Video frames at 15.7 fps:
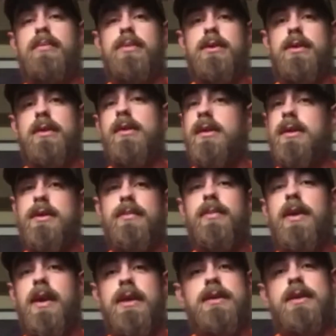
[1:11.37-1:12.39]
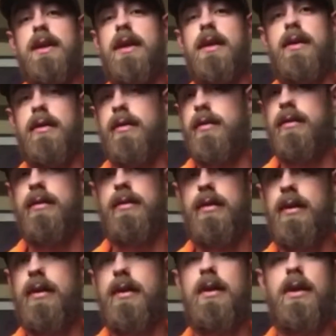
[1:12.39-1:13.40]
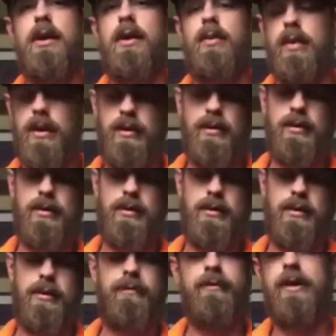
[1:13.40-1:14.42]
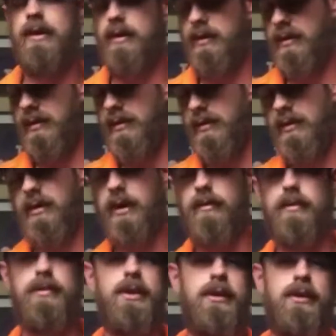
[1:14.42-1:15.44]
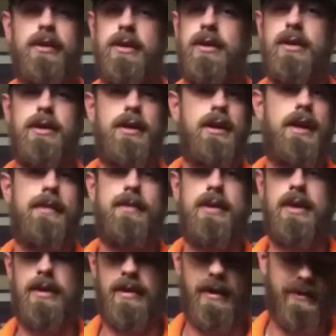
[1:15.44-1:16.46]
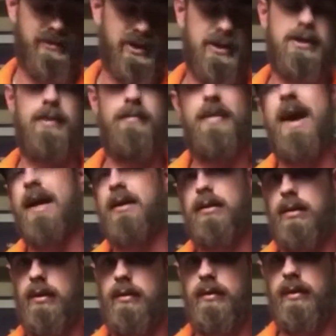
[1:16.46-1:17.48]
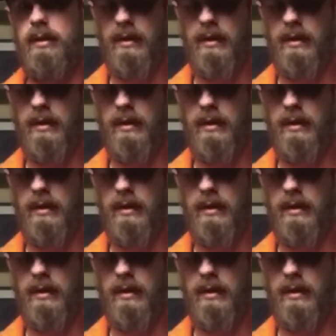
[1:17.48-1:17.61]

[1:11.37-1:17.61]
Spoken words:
certainly surprised at how well the feel, comfortability, and everything of just the pack alone.